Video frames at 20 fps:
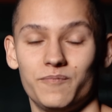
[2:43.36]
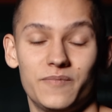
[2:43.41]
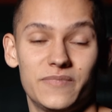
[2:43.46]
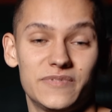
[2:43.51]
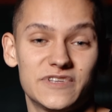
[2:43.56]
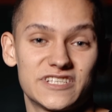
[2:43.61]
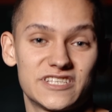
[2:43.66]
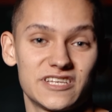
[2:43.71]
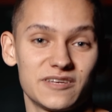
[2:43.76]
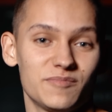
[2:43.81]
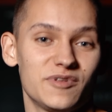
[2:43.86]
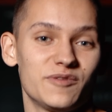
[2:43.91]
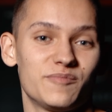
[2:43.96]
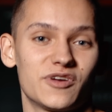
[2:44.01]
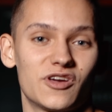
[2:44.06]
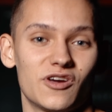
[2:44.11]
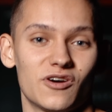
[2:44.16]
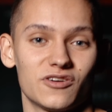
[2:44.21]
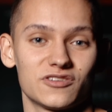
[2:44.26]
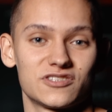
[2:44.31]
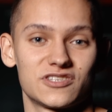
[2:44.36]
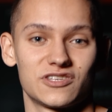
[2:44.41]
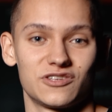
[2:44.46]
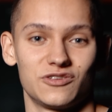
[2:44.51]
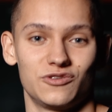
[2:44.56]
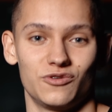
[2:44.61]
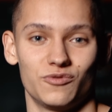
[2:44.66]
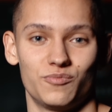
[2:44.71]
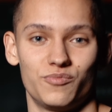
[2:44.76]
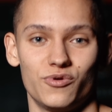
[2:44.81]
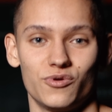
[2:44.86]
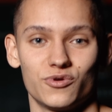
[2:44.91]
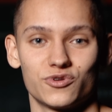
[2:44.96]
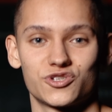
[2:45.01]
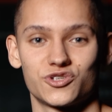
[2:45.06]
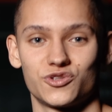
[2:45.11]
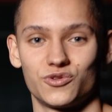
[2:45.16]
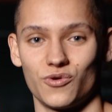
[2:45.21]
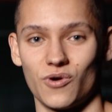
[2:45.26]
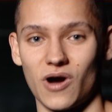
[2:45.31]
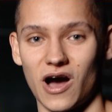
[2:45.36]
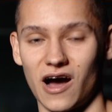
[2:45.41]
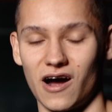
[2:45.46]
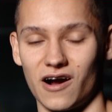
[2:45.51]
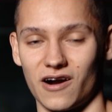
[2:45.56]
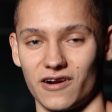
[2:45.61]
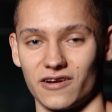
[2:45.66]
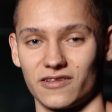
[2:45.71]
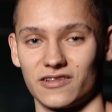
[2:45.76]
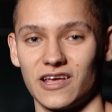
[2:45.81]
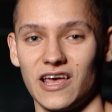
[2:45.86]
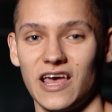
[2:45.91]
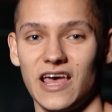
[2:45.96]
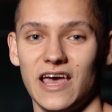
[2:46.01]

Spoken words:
simply because you push too hard.